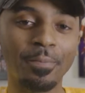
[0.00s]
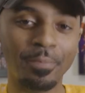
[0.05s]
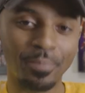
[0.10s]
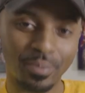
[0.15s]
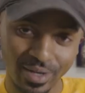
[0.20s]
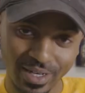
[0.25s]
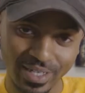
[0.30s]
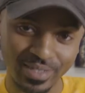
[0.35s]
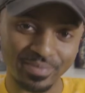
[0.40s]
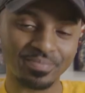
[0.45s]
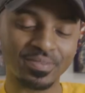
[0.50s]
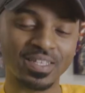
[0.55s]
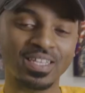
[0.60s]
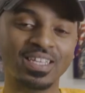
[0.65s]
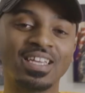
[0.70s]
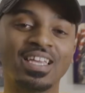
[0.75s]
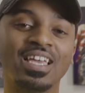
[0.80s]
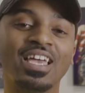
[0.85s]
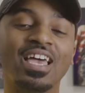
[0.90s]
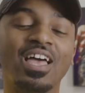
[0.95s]
But
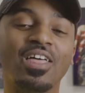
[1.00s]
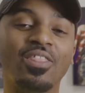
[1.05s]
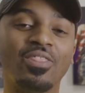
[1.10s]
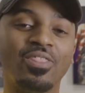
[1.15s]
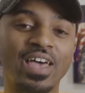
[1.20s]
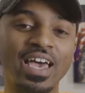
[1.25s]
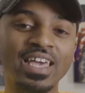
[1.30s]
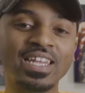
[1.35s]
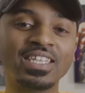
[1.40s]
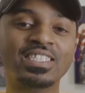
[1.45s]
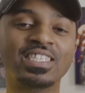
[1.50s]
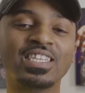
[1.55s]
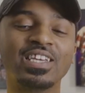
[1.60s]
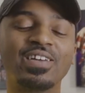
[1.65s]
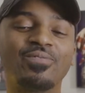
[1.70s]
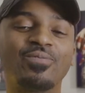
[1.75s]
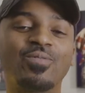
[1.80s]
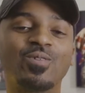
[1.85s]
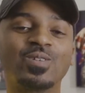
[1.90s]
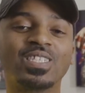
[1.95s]
that is
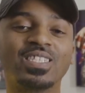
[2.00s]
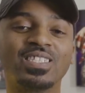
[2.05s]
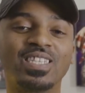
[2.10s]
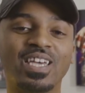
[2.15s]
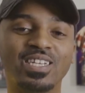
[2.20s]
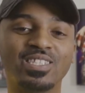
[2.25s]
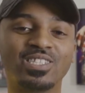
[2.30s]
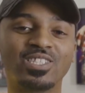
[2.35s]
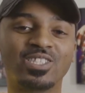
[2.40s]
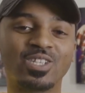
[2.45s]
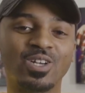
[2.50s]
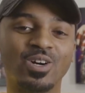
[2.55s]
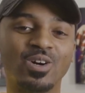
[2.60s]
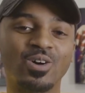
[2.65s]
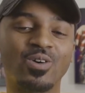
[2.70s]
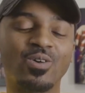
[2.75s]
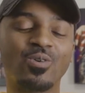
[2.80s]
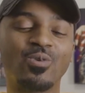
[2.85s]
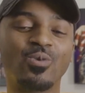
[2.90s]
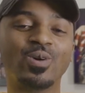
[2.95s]
it for today's
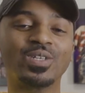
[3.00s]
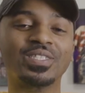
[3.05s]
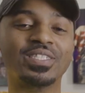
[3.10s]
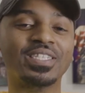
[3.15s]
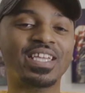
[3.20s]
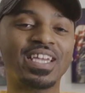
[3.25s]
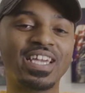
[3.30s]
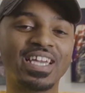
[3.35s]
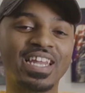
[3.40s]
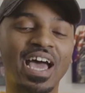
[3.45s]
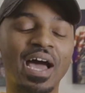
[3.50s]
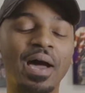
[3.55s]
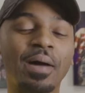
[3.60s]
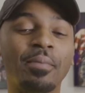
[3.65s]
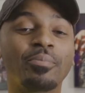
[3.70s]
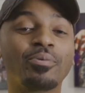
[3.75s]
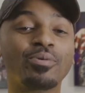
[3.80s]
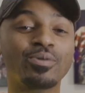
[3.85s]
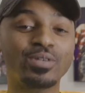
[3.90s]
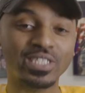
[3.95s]
show. Once again, I
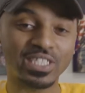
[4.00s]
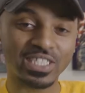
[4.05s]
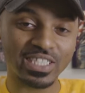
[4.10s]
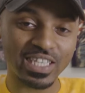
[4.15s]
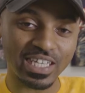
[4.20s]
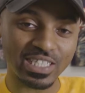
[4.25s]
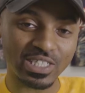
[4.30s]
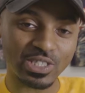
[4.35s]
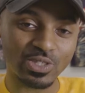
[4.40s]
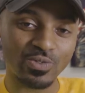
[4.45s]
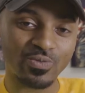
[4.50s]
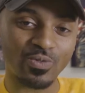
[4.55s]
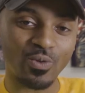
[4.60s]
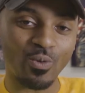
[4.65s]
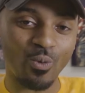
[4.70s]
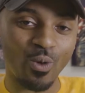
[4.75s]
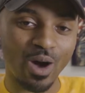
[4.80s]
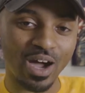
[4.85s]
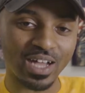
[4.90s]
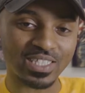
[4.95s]
appreciate you for
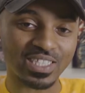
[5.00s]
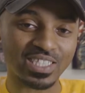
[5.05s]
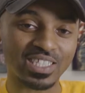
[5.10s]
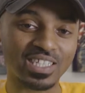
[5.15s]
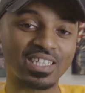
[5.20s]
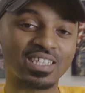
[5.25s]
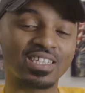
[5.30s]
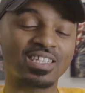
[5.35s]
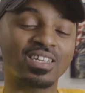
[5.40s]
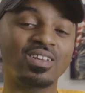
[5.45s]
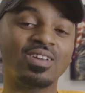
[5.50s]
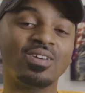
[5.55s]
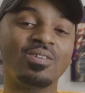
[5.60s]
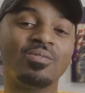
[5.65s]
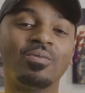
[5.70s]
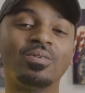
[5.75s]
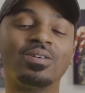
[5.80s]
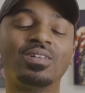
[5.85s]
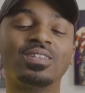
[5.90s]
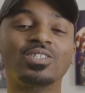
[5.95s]
watching
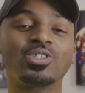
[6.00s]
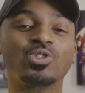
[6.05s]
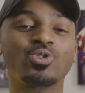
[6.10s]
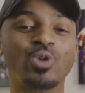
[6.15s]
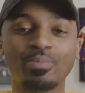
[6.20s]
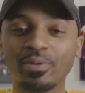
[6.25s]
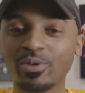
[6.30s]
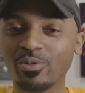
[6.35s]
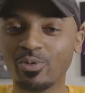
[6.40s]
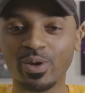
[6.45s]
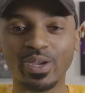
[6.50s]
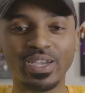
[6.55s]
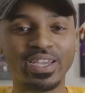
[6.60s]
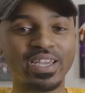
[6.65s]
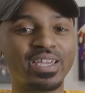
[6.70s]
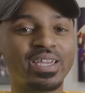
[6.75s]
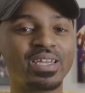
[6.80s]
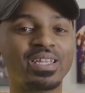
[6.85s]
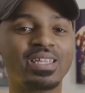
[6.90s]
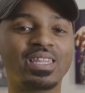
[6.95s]
Trippie
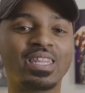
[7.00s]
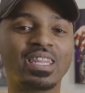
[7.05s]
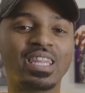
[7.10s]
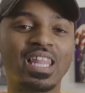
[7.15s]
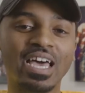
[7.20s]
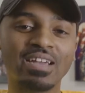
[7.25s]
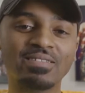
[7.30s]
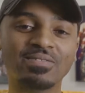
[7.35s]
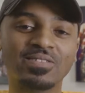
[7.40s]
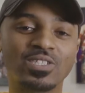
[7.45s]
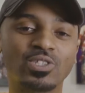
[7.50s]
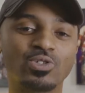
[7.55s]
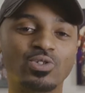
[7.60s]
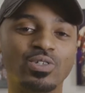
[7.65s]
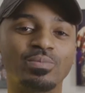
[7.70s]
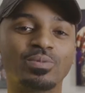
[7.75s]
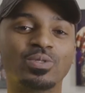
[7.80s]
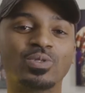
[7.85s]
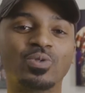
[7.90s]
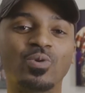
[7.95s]
Redd Life's a
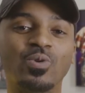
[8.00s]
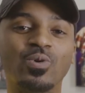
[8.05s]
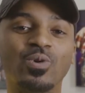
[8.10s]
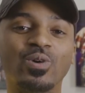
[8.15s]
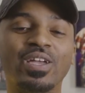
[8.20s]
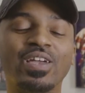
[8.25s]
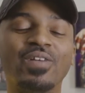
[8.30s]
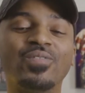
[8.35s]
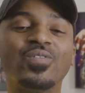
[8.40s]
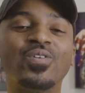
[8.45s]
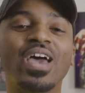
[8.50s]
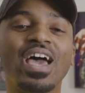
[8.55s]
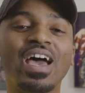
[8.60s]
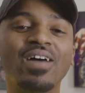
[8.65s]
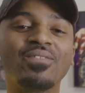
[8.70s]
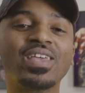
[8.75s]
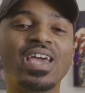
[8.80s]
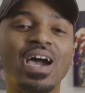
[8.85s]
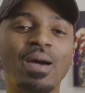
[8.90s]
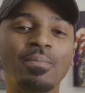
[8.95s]
Trip tour. If you
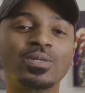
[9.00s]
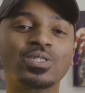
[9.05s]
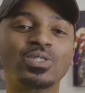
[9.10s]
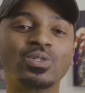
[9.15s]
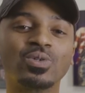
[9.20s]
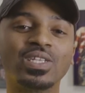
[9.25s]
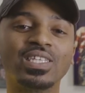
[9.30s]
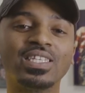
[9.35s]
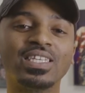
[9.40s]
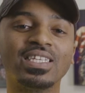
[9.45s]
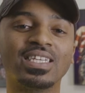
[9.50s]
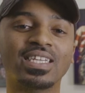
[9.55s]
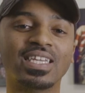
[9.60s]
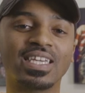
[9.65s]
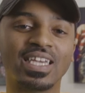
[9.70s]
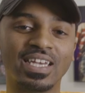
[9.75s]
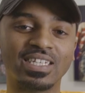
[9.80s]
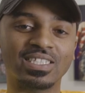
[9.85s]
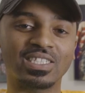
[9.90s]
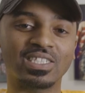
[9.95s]
have the opportunity to
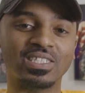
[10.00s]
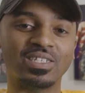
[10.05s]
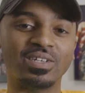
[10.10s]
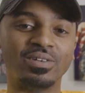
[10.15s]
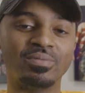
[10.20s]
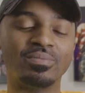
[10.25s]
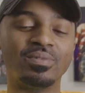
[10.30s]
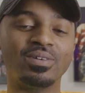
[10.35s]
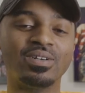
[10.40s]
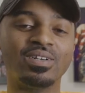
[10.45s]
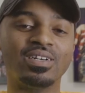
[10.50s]
catch him,